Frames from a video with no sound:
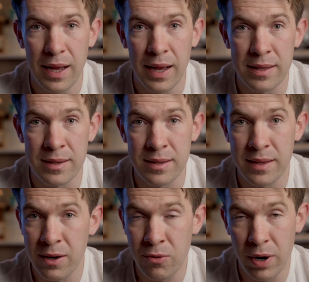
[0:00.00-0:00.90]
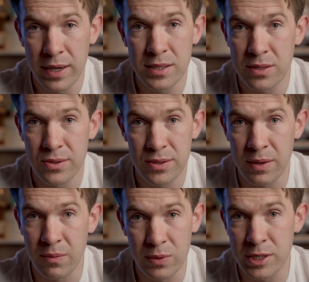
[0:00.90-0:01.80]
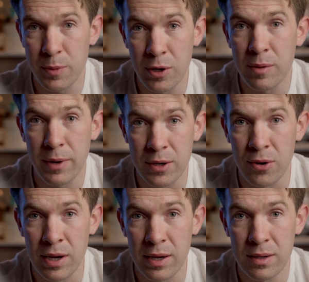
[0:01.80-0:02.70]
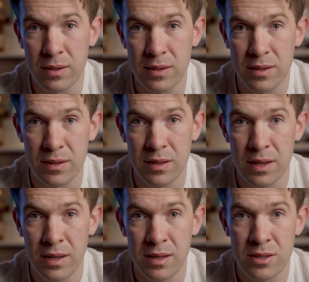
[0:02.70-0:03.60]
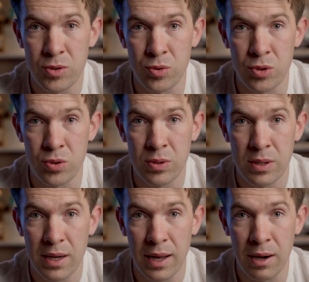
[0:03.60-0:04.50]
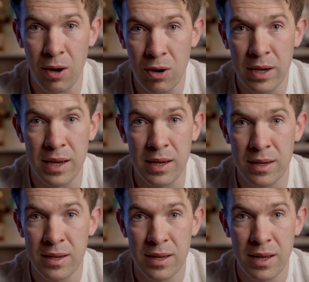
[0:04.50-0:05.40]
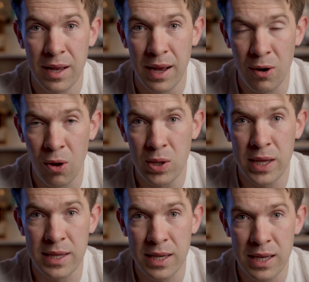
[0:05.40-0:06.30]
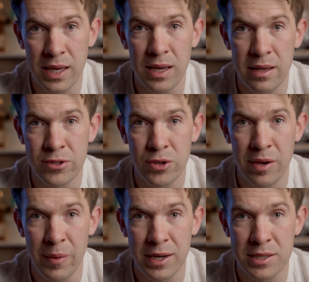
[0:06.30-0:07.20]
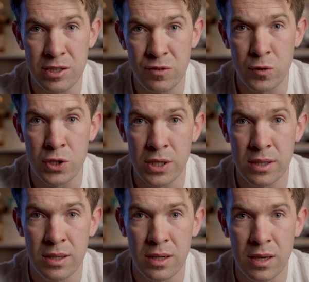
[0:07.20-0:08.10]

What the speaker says: And that race that we spoke about earlier to unlocking and holding the key to humanity's future,